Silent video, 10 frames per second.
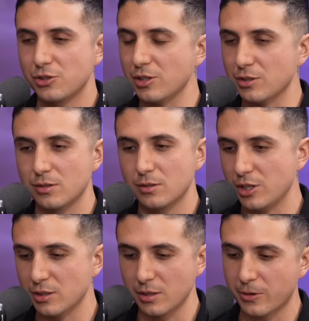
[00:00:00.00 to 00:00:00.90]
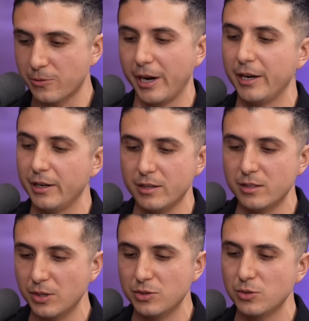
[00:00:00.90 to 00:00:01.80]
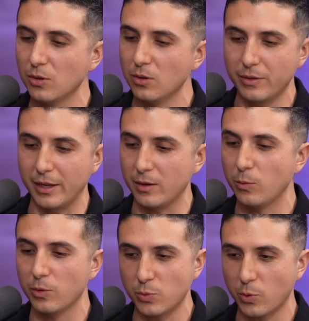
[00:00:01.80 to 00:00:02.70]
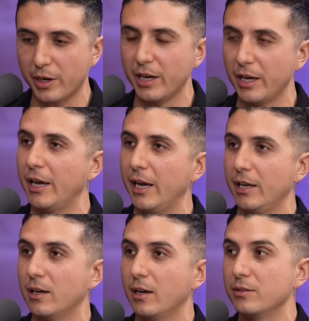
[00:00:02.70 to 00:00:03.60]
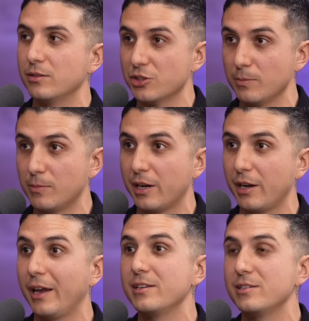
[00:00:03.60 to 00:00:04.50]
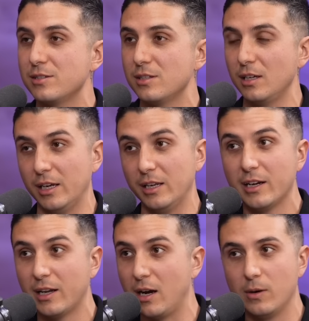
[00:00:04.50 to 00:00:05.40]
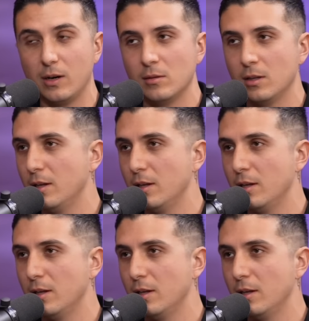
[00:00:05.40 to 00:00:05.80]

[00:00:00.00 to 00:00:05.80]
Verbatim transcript: She's a great individual that was working in a digital marketing agency in Nicaragua.